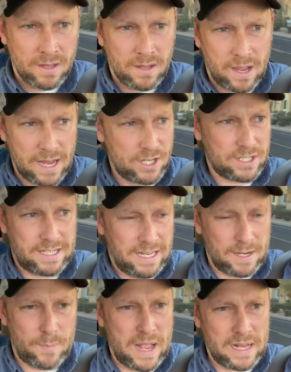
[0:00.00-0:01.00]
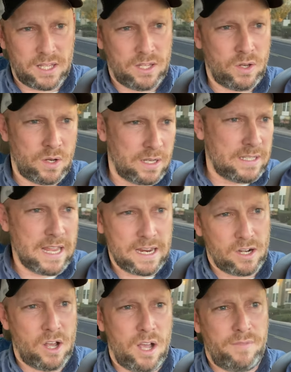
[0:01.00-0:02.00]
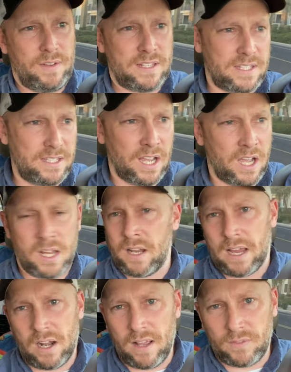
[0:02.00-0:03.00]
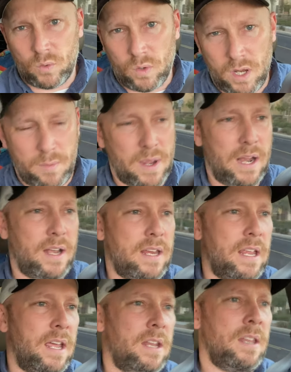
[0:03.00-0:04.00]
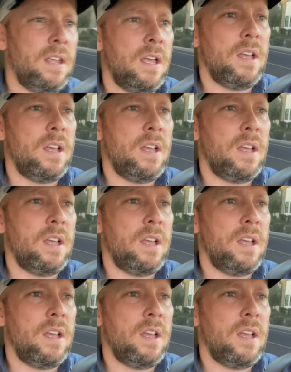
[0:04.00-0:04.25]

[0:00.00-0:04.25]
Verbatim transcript: I just get it back to the unit, take it off, it's done, I don't have to worry about it again,